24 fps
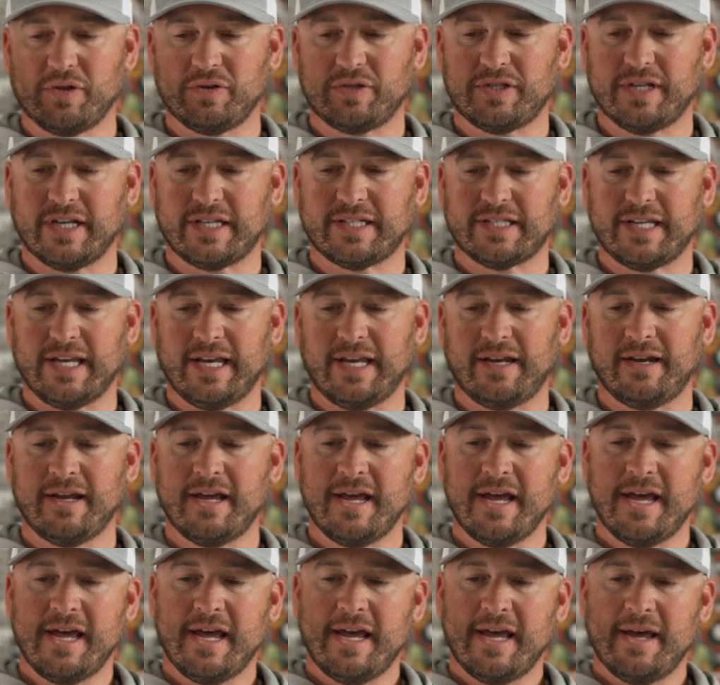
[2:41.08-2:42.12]
to 16
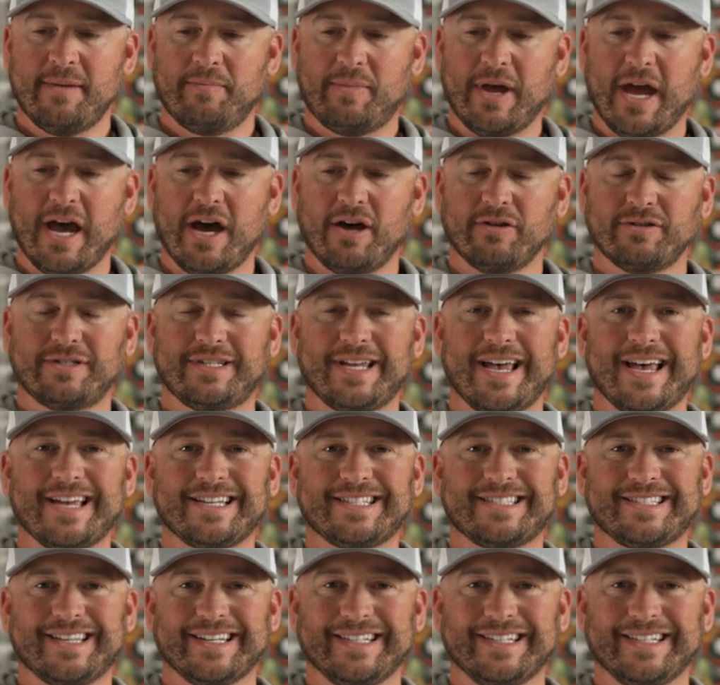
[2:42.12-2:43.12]
pound test